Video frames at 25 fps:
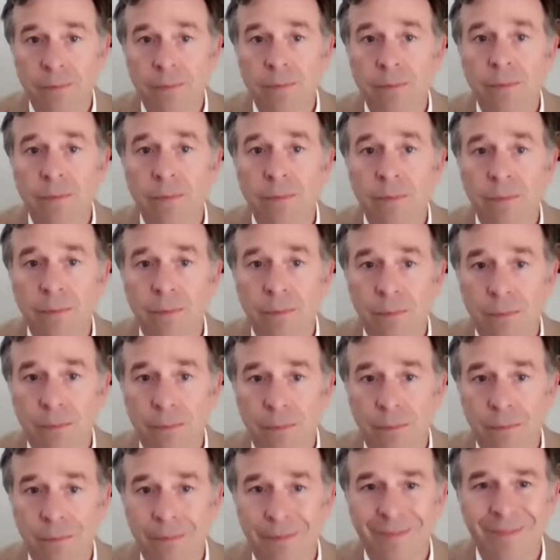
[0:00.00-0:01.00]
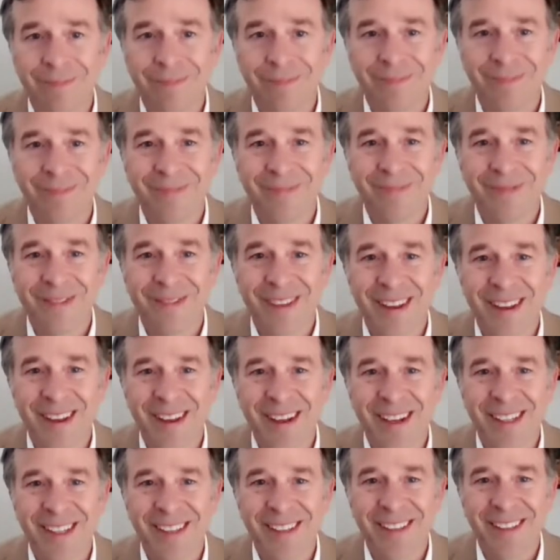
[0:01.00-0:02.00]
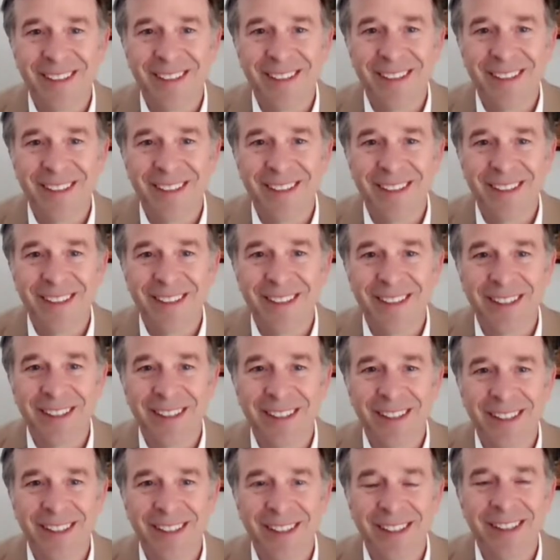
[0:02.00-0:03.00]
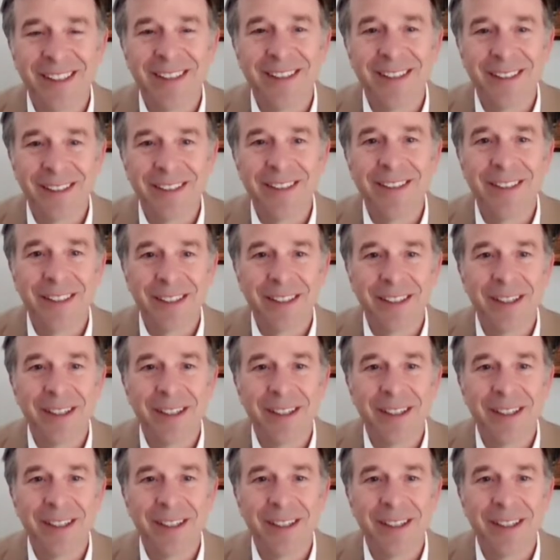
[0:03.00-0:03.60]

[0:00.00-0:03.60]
The person shown says nothing.